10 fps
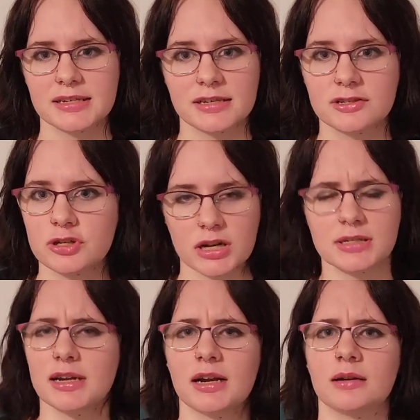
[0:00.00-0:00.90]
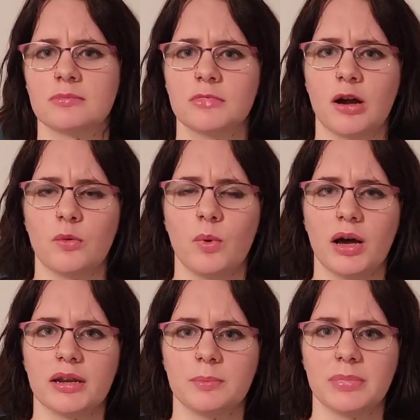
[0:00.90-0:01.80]
didn't shed a tear, not
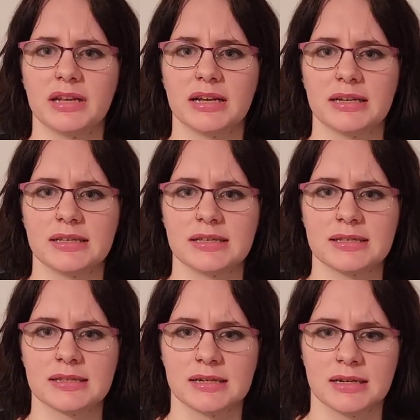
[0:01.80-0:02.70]
one, because